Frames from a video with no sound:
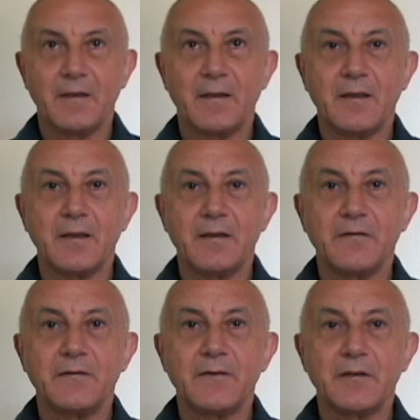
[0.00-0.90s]

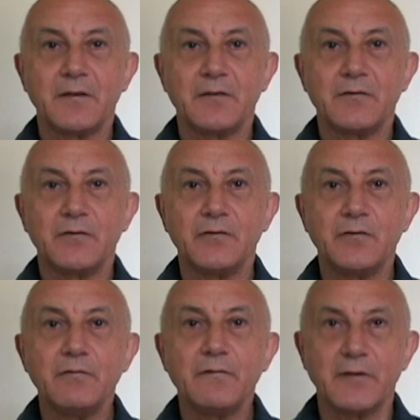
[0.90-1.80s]
And to
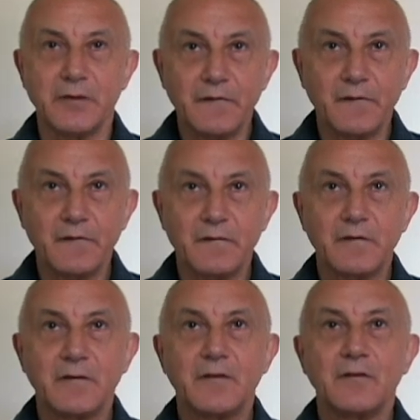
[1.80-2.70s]
do this,
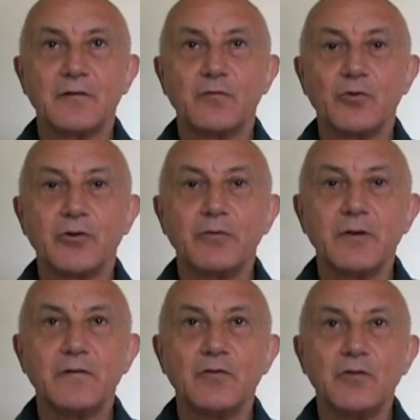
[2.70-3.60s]
we're
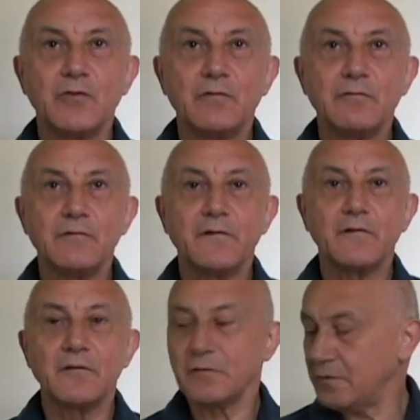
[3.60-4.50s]
going to
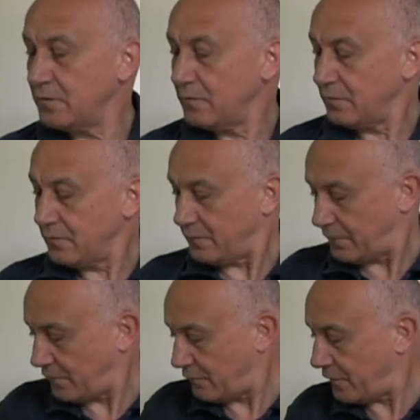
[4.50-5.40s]
use a little
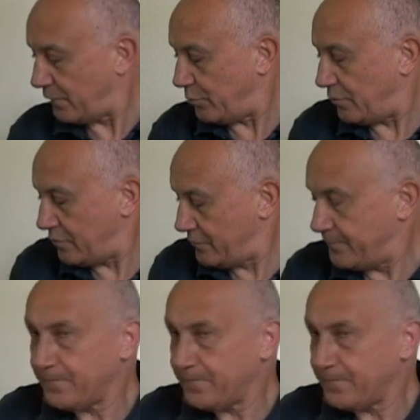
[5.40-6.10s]
stress ball,